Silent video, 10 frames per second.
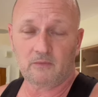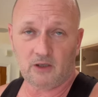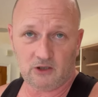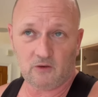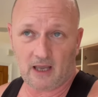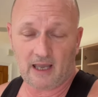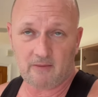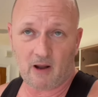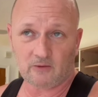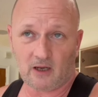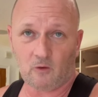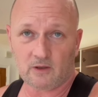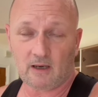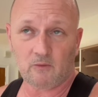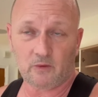and you get emailed that order
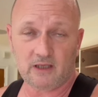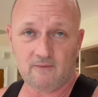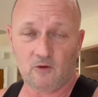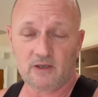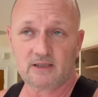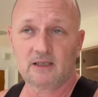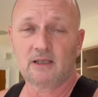number with the invoice.